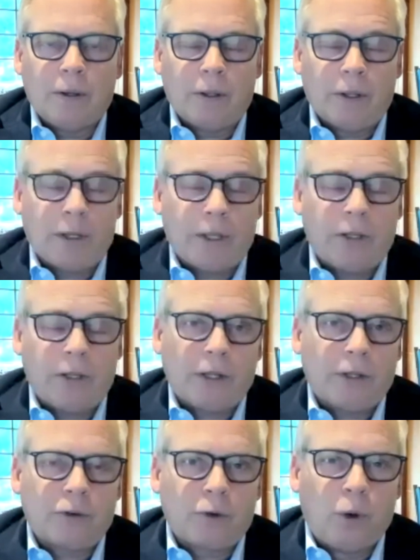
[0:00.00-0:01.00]

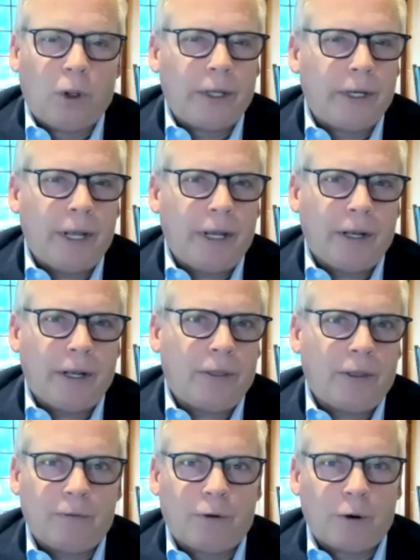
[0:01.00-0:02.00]
That's cool, and I
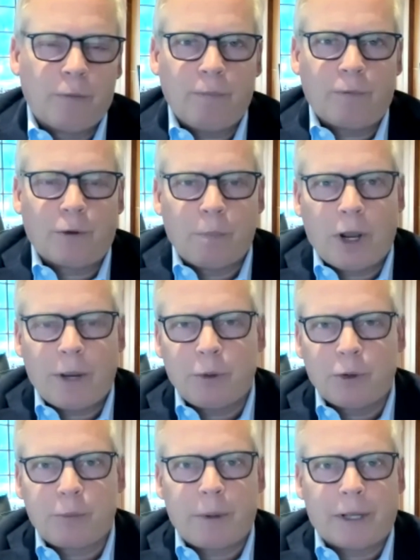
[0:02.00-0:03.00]
think from my
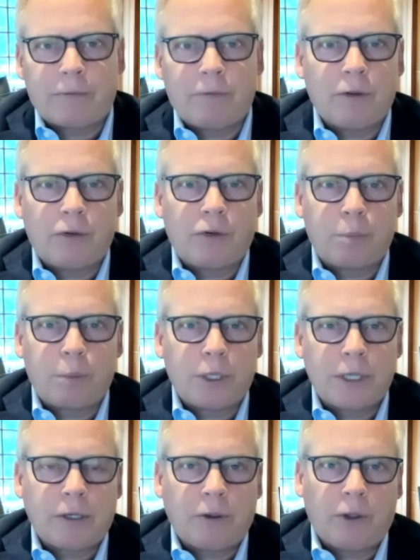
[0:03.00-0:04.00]
perspective, this is
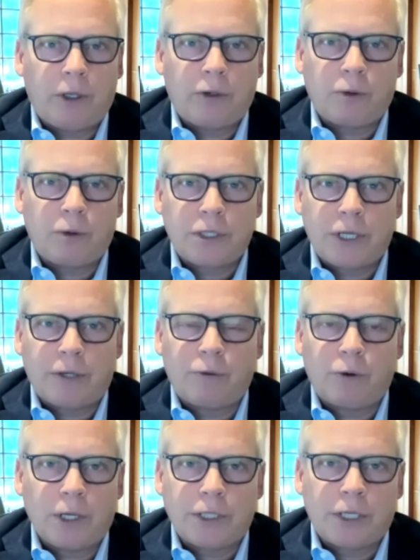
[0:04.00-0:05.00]
particularly interesting
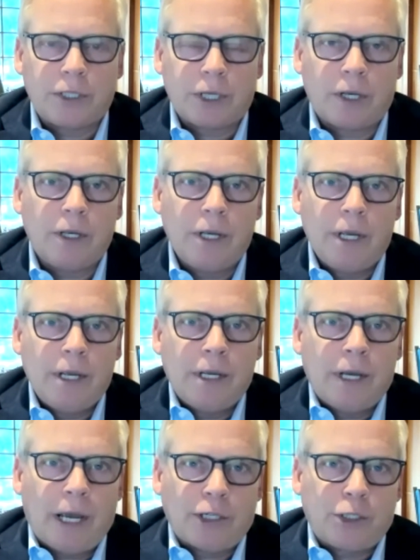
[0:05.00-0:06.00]
for us as
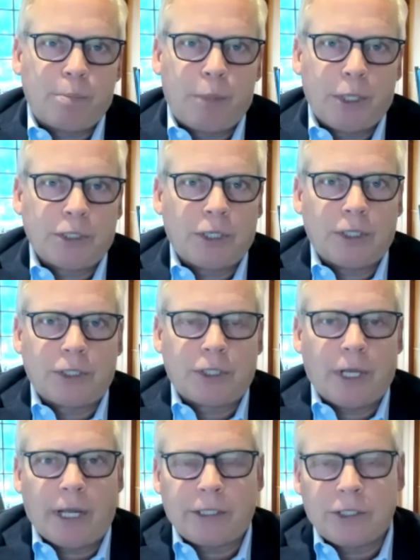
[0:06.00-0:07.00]
a business
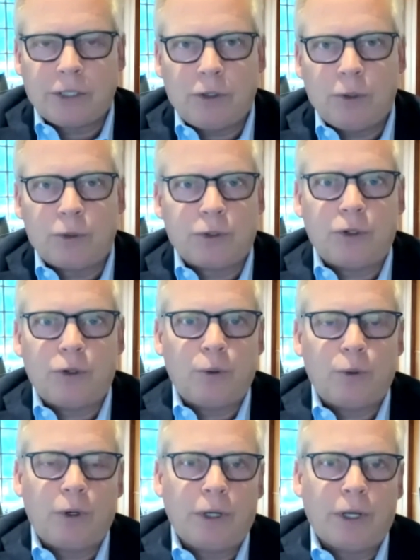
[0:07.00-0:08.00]
that's used
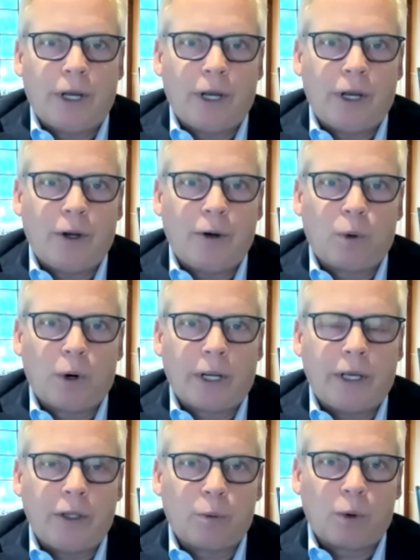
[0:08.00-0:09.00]
to
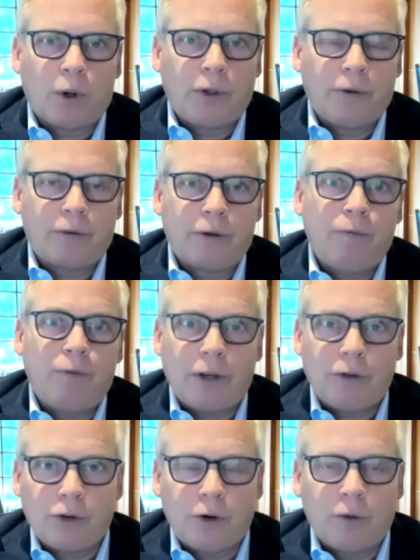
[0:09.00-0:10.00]
working in the world of
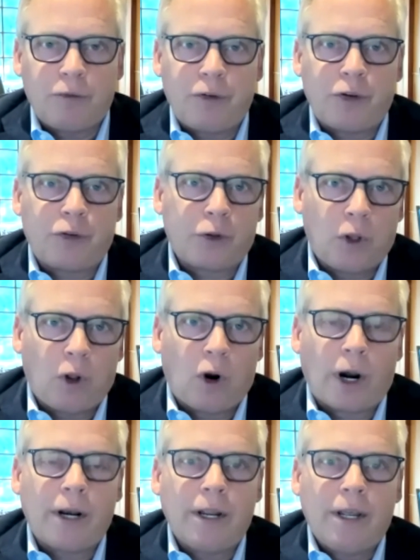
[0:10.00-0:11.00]
conventional physical
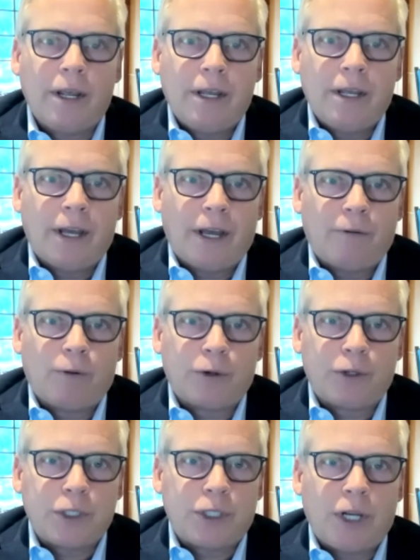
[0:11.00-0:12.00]
art
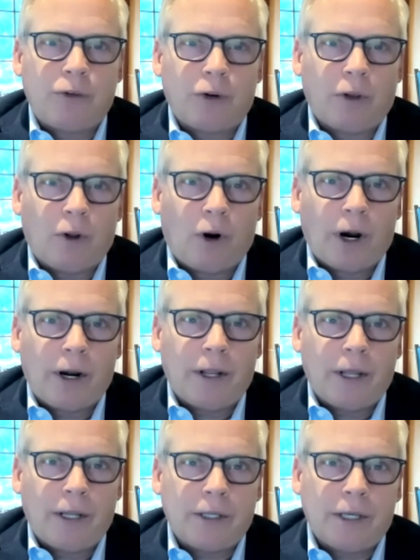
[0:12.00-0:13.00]
versus digital
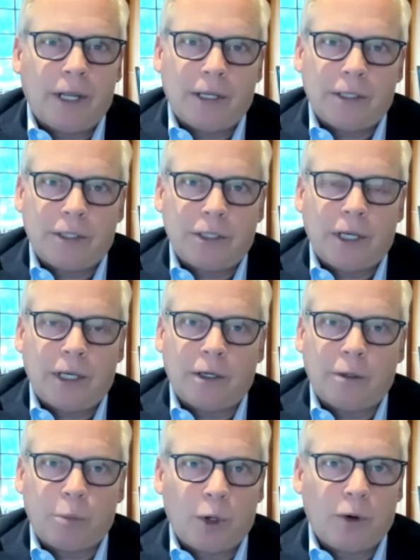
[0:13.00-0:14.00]
art, and seeing
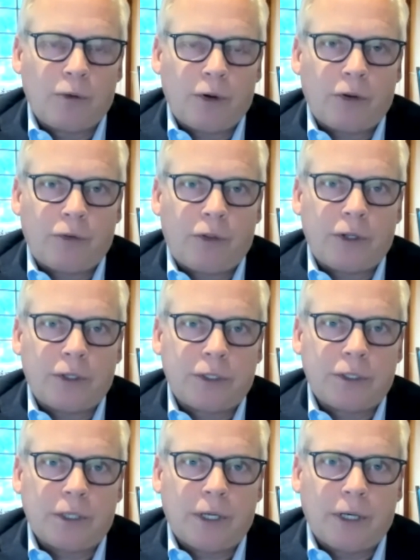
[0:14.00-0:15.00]
it emerge as
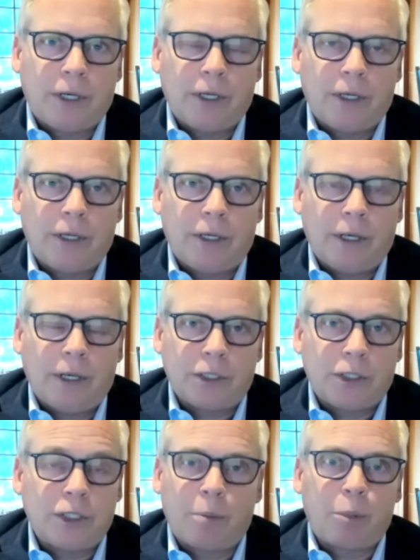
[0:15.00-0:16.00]
this as
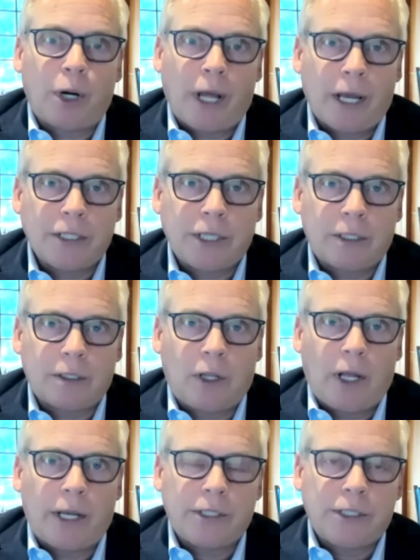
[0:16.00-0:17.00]
a separate asset
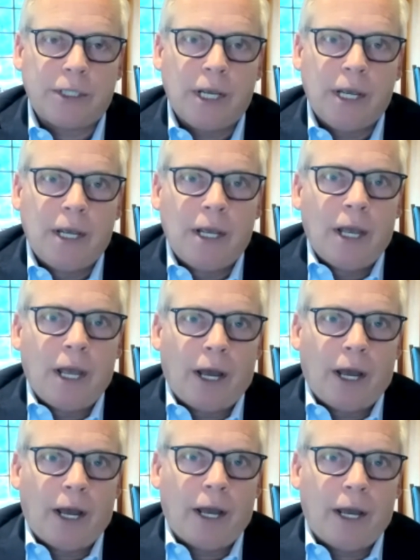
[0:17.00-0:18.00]
class,
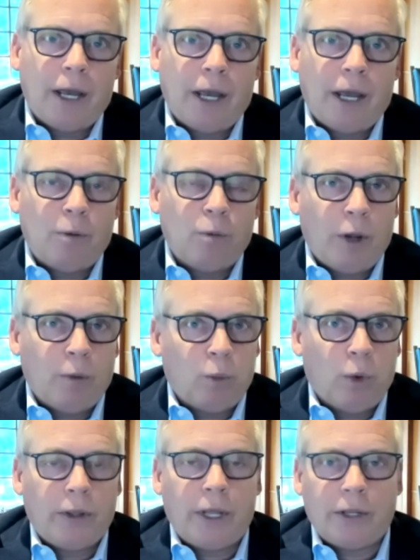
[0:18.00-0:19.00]
and
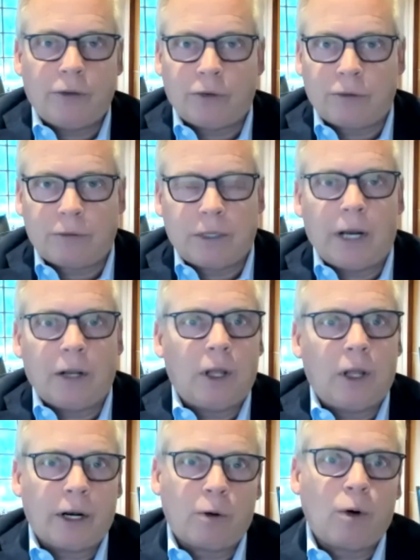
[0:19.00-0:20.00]
one that's got a
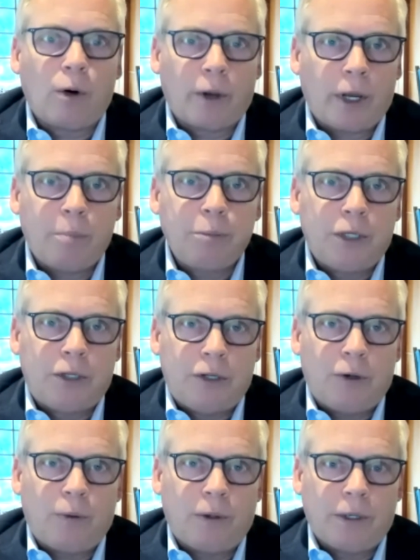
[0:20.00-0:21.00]
lot of growing up to
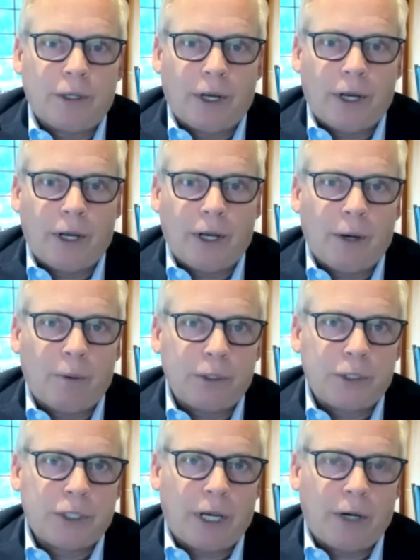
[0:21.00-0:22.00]
do. I
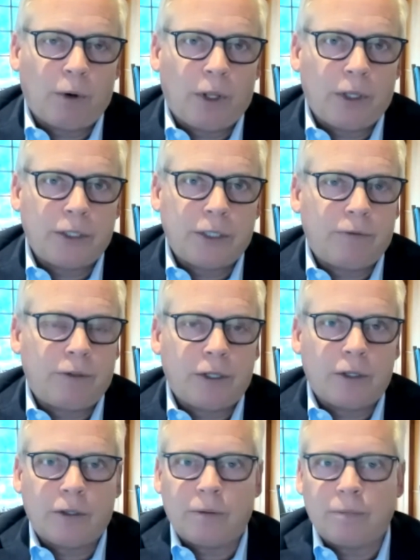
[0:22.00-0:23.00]
would say relative to
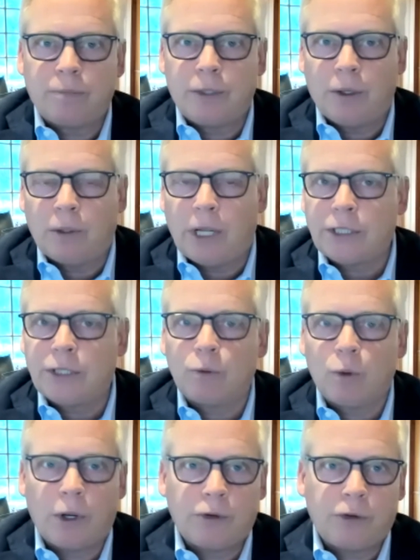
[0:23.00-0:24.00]
the lots
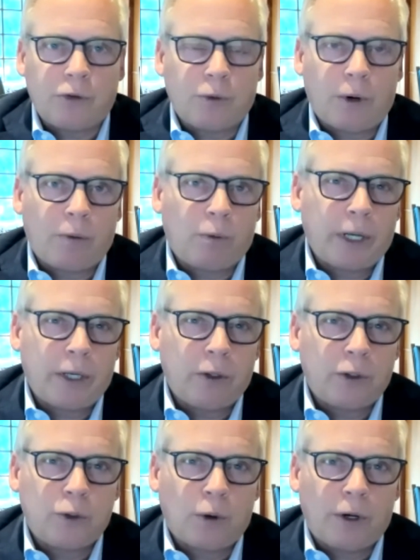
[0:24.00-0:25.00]
of questions around
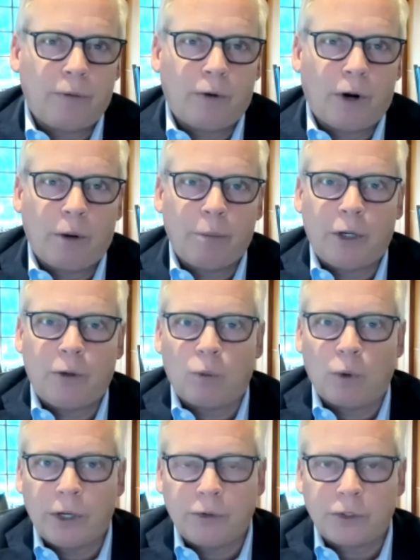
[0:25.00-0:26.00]
regulatory environment
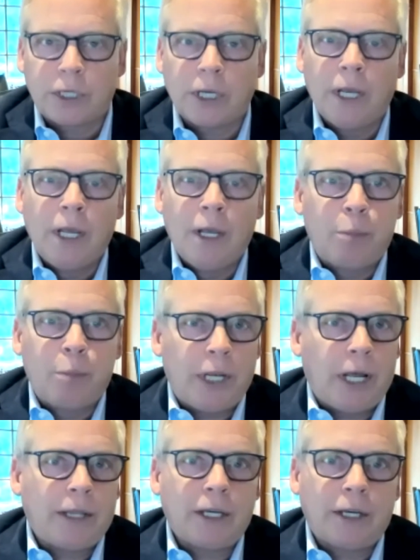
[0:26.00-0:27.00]
and risk, but
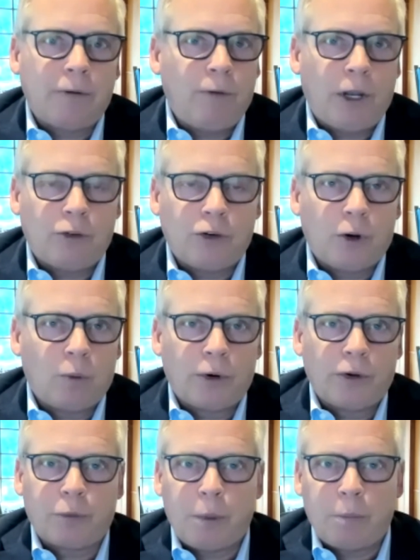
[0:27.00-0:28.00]
not the conventional
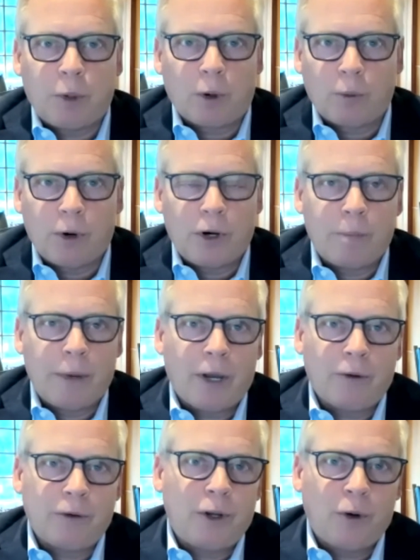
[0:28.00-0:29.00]
risk. People aren't worried
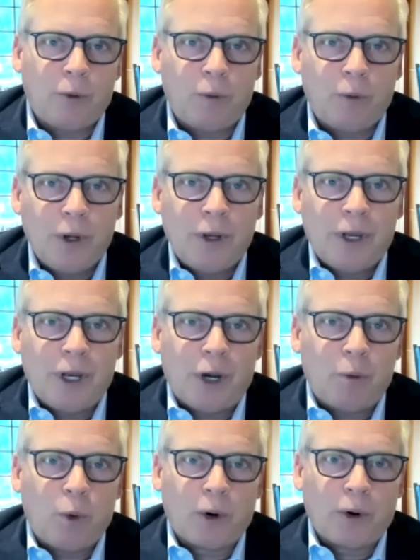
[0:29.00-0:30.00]
about
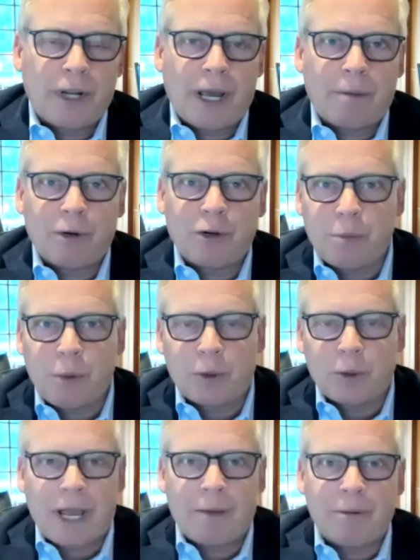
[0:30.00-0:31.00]
water damage,
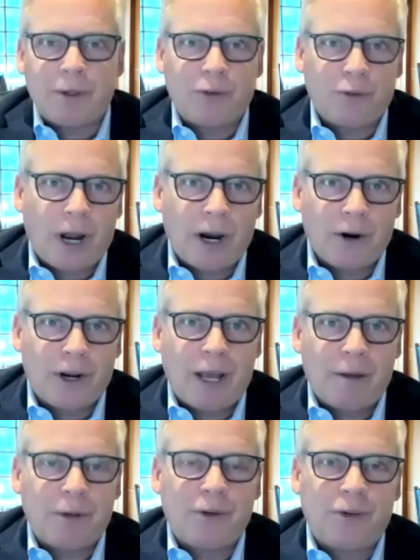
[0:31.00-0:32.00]
smoke damage, fire
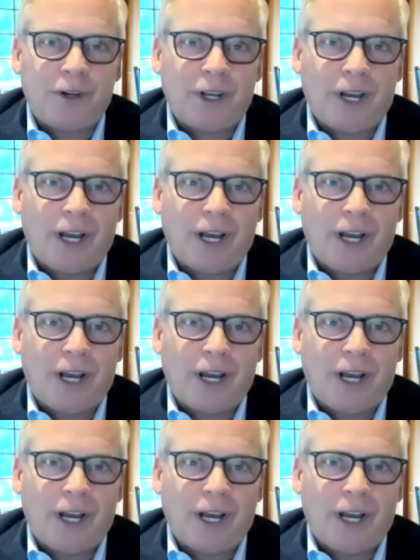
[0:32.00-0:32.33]
damage.